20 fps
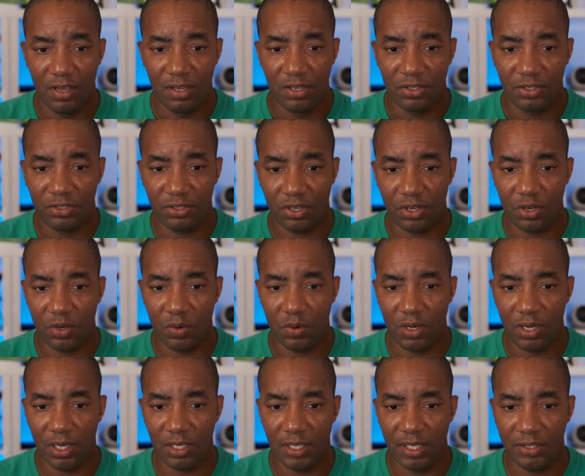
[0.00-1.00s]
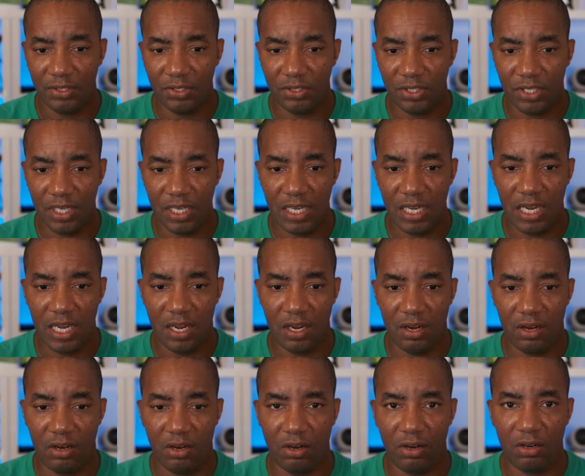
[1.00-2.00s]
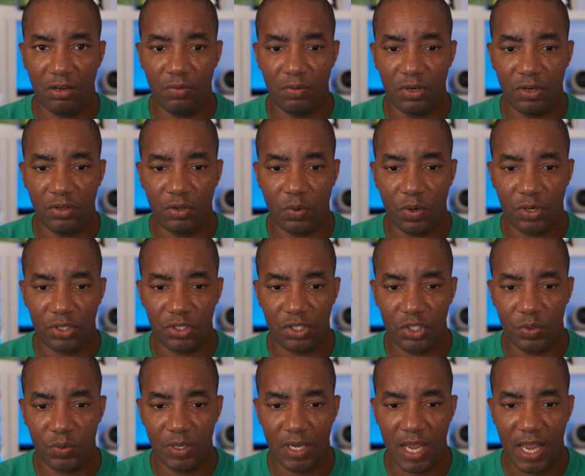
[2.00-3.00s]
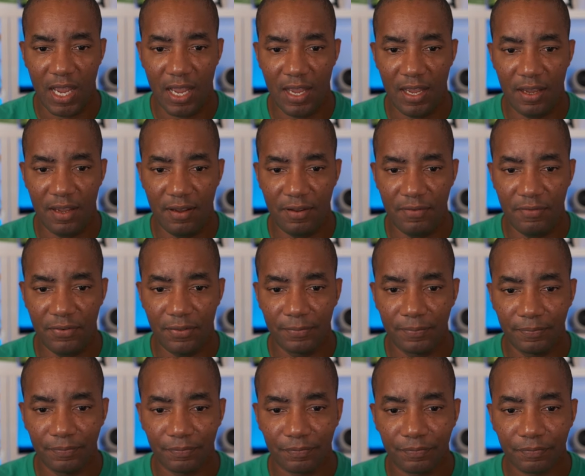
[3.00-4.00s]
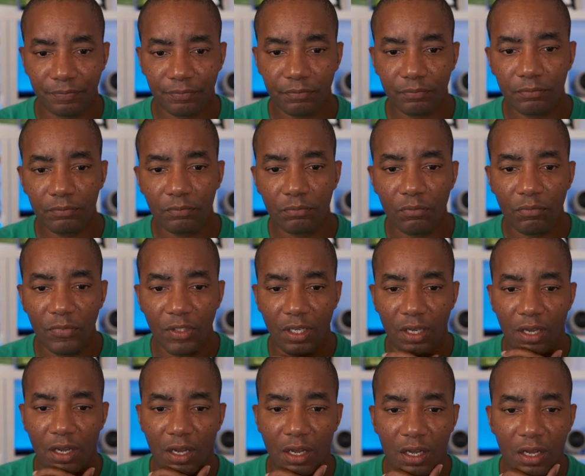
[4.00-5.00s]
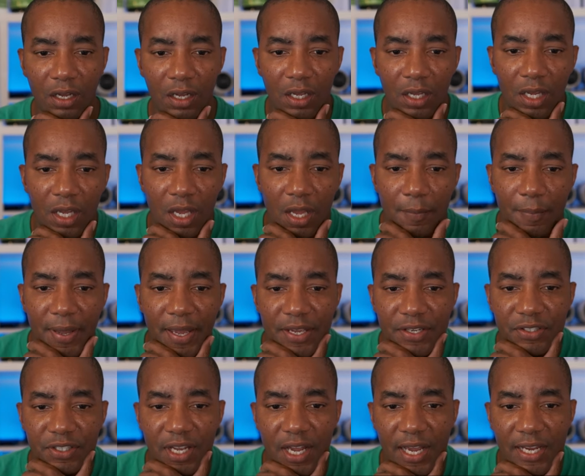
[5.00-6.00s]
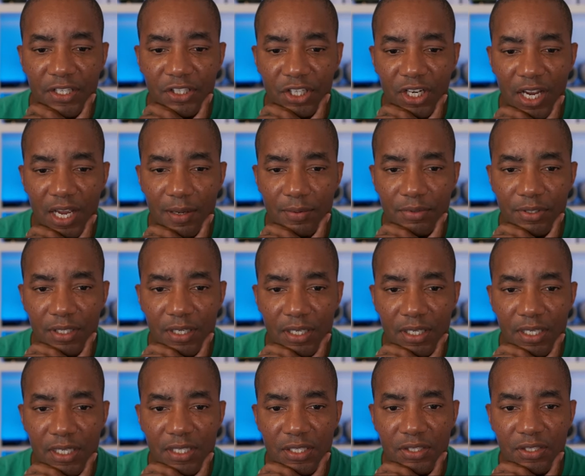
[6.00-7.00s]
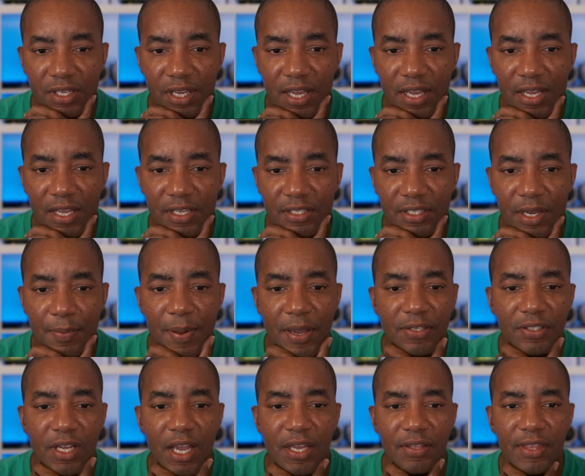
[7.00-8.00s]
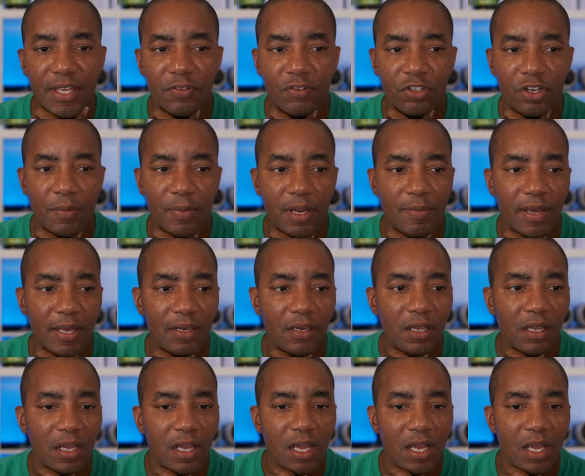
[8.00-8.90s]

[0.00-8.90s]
So let's see here. What other questions do we have? Pez Guy chimes in. He says, "Hey Pez Guy, thanks for coming in, man."